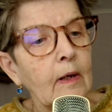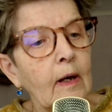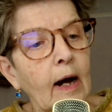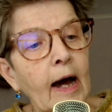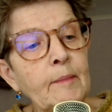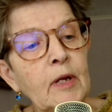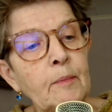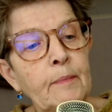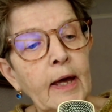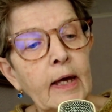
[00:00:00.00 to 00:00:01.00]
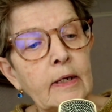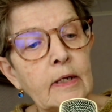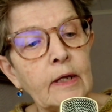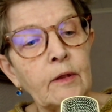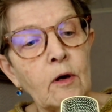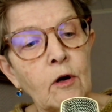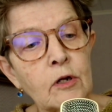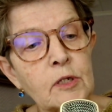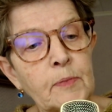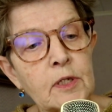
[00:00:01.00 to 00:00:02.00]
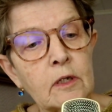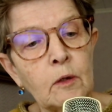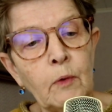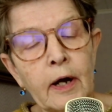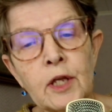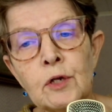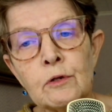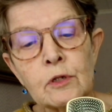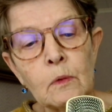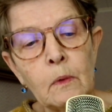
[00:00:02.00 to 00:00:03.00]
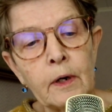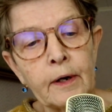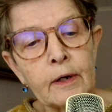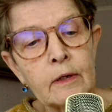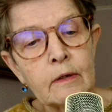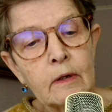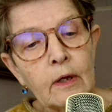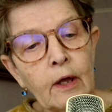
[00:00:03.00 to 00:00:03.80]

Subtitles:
I'm in a bed in the hospital where I used to work.